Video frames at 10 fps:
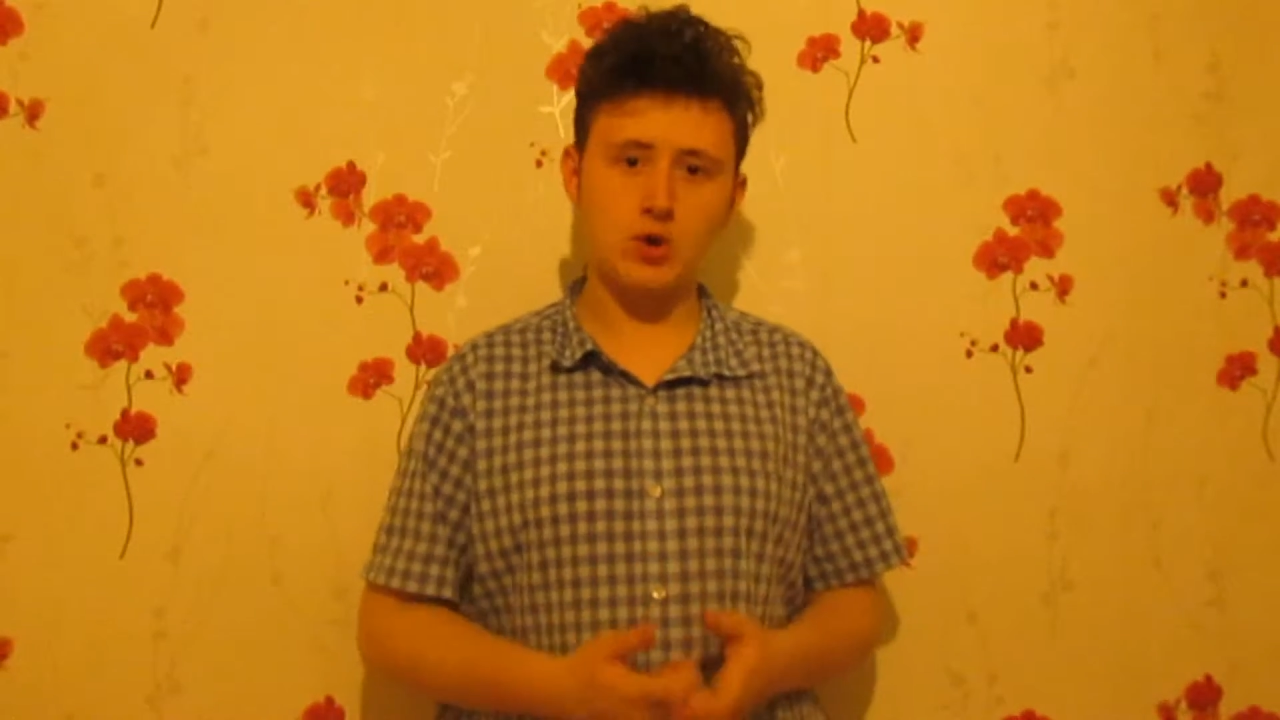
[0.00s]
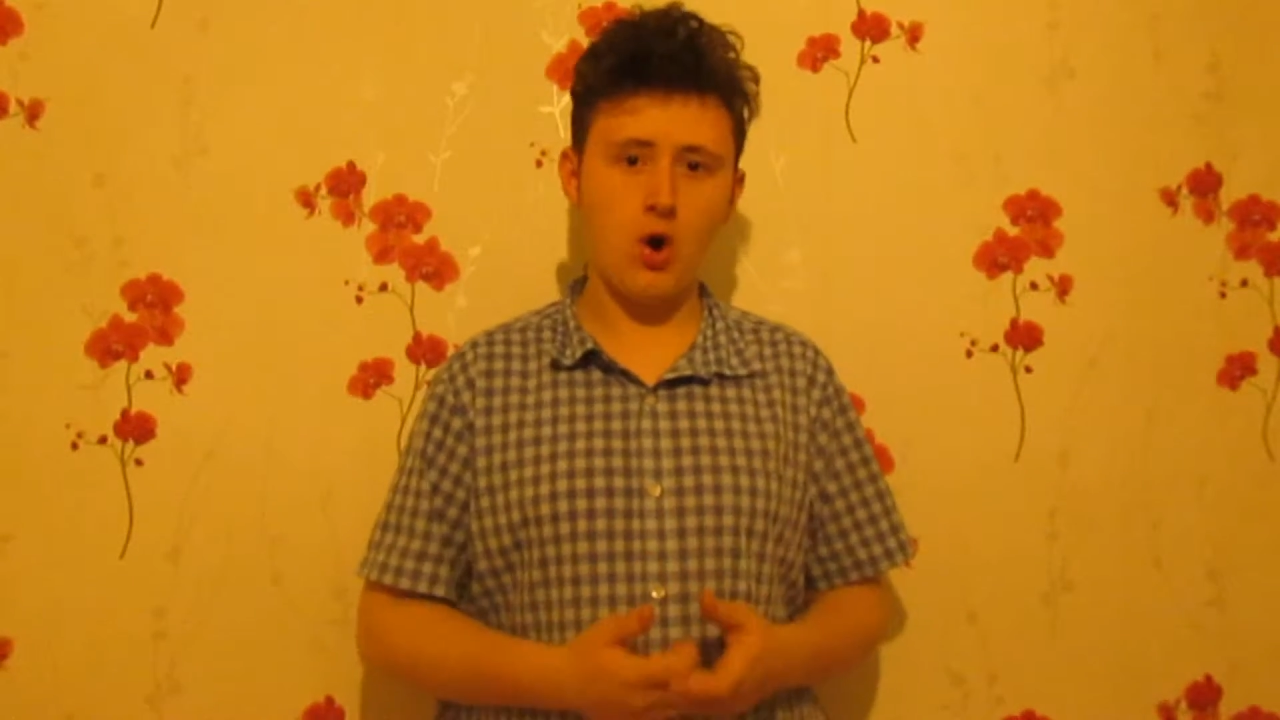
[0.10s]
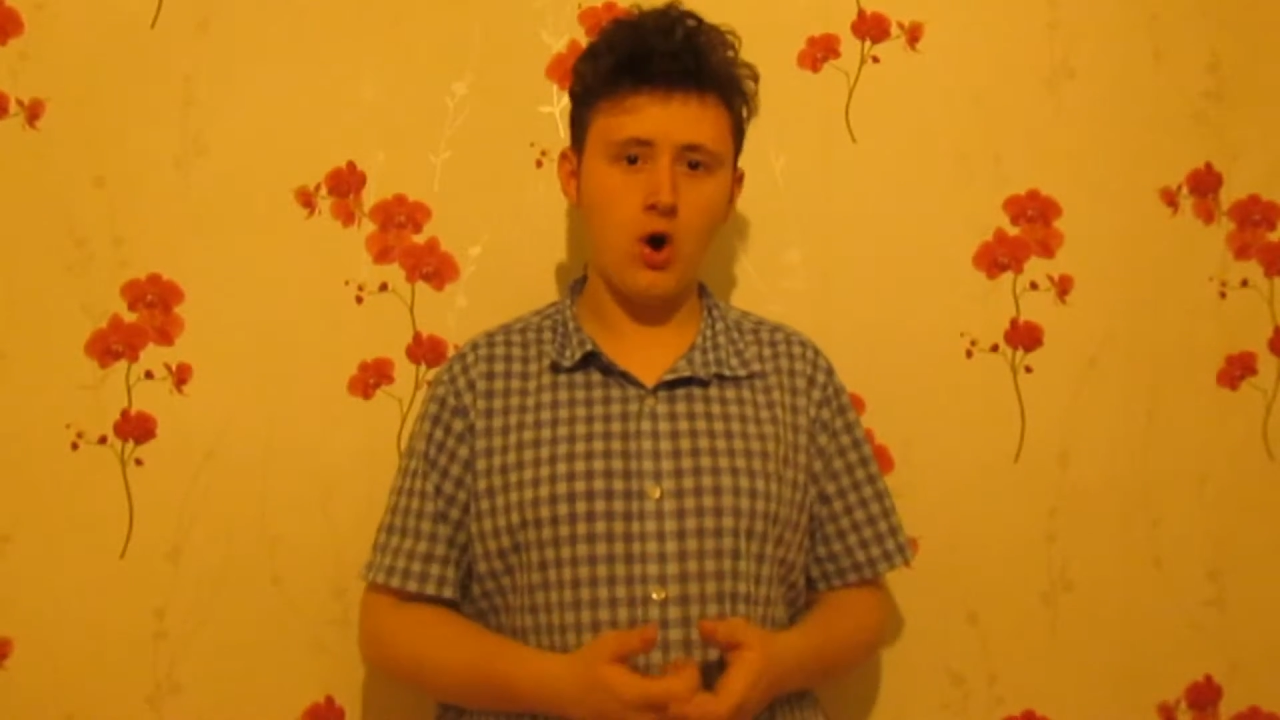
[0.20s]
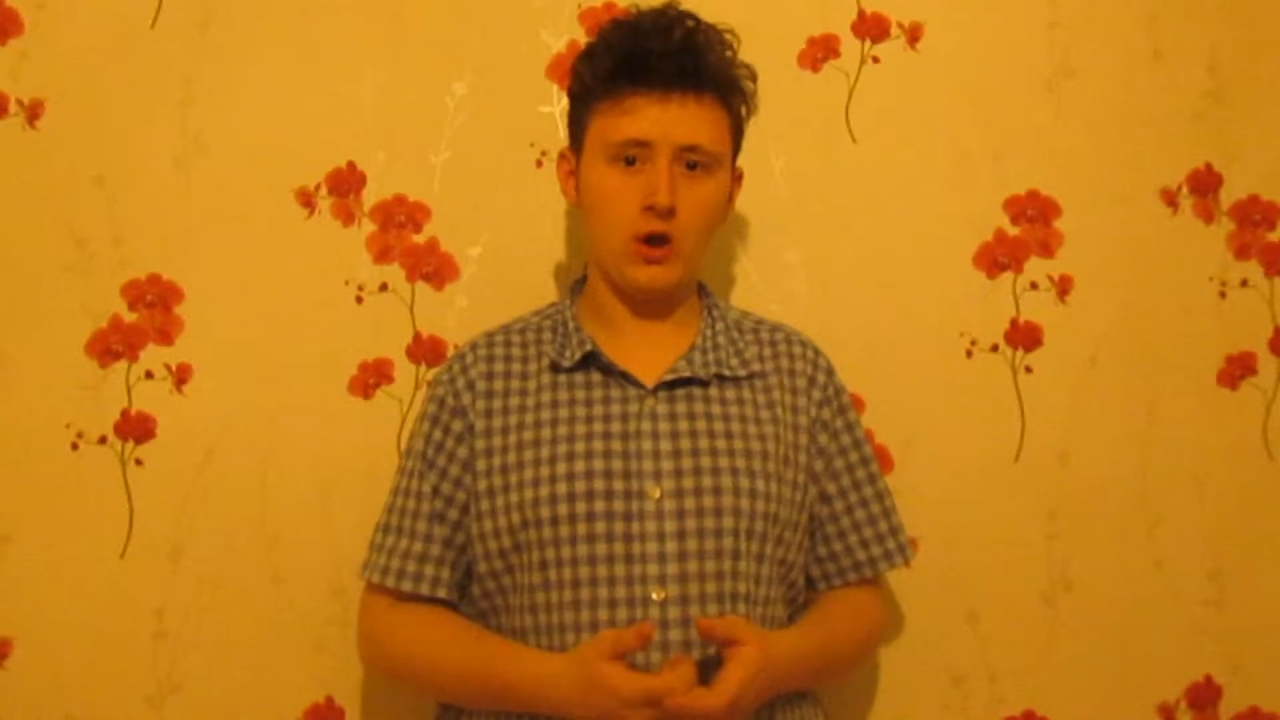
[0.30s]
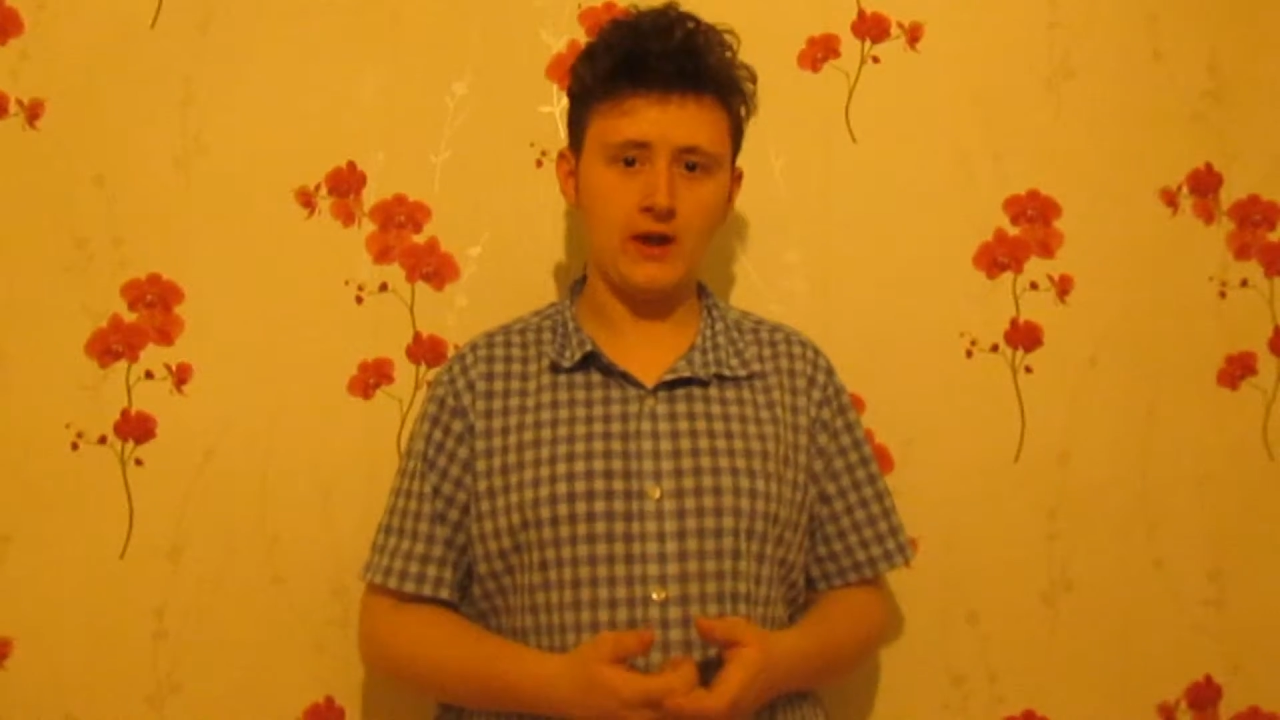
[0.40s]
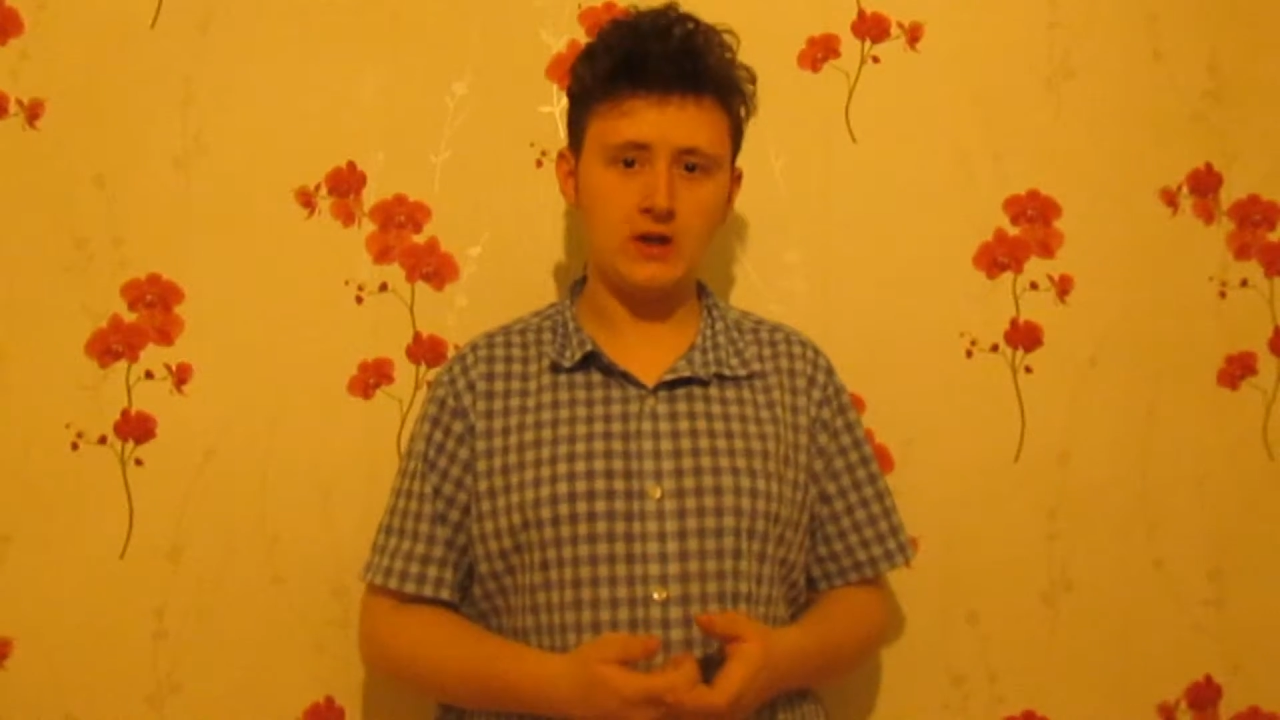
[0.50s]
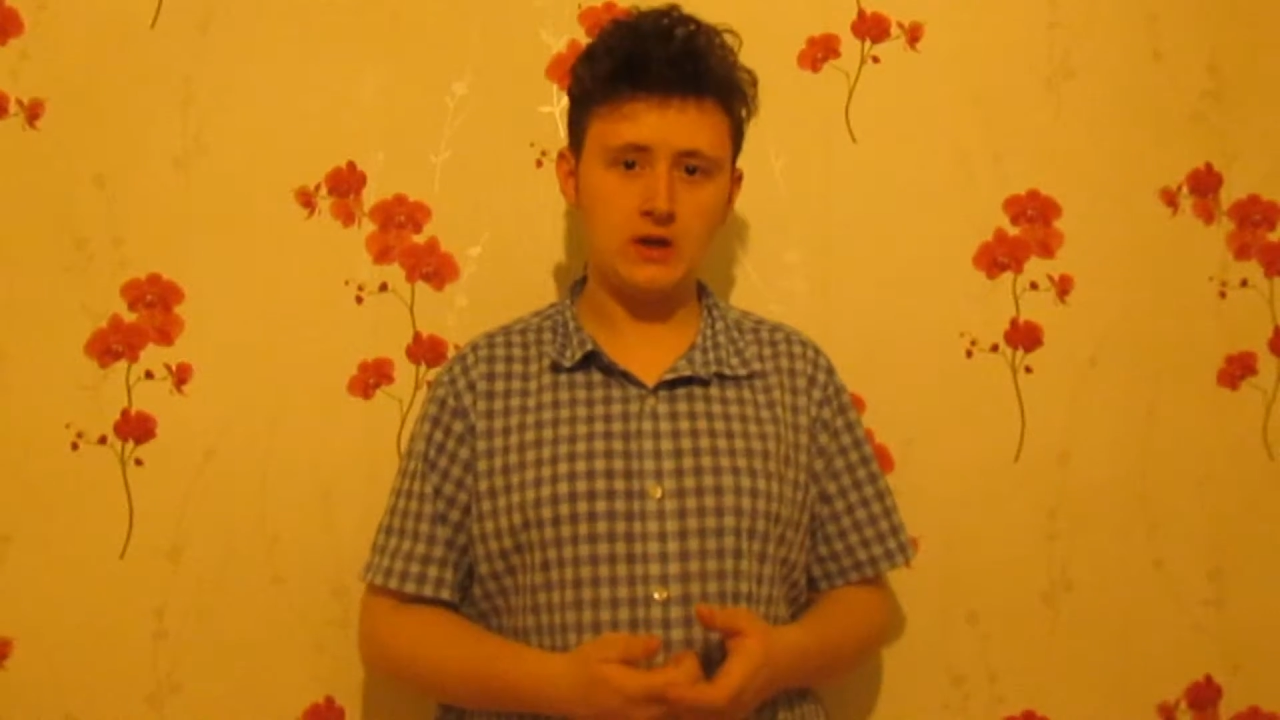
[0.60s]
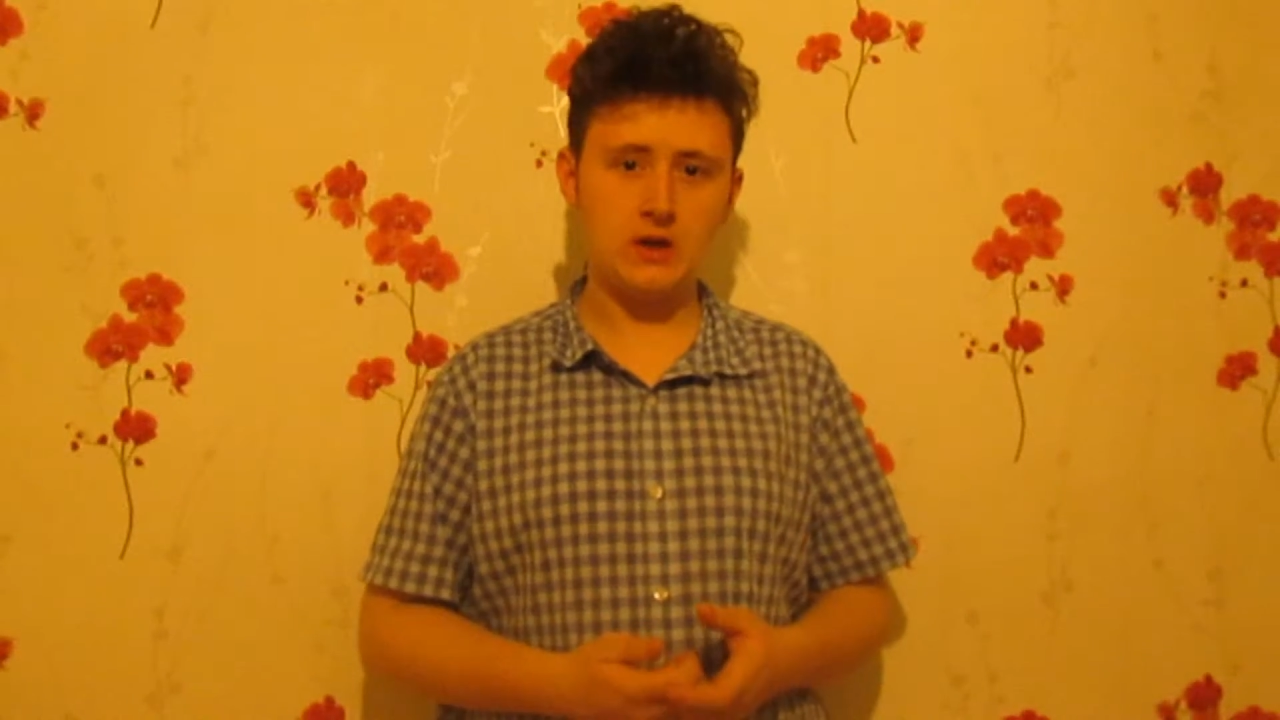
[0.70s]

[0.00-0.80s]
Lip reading: calling,